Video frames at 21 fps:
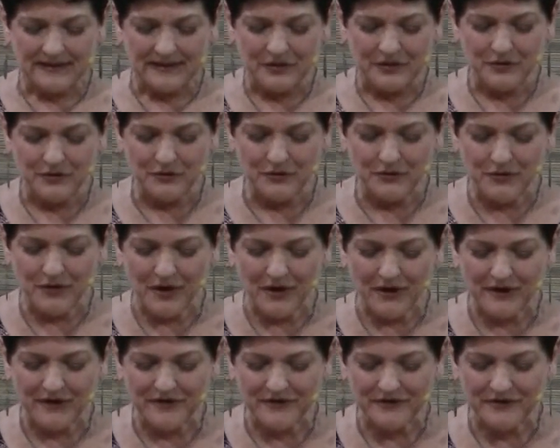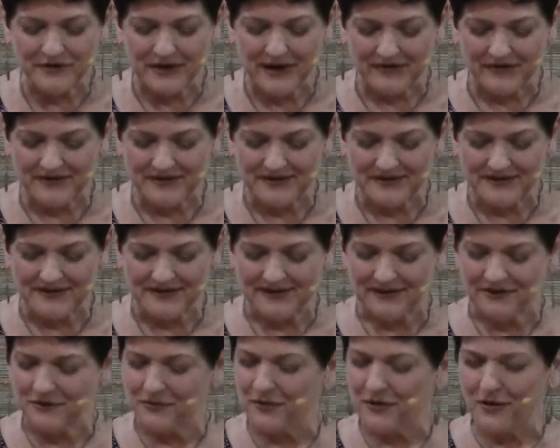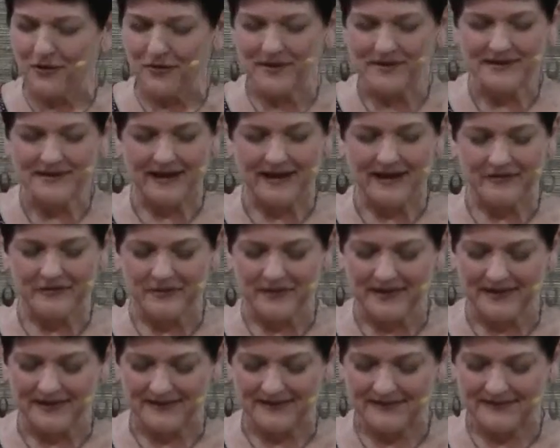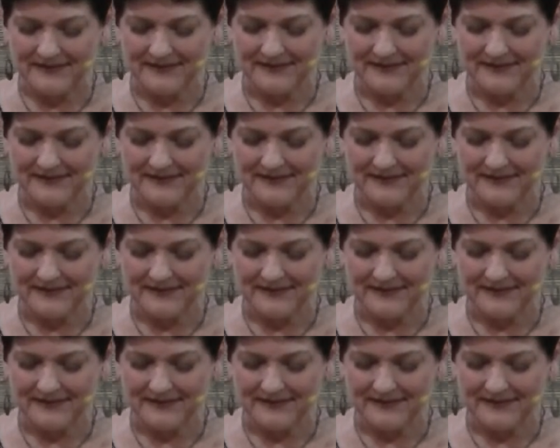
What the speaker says: You are in the driver's seat. You always have been.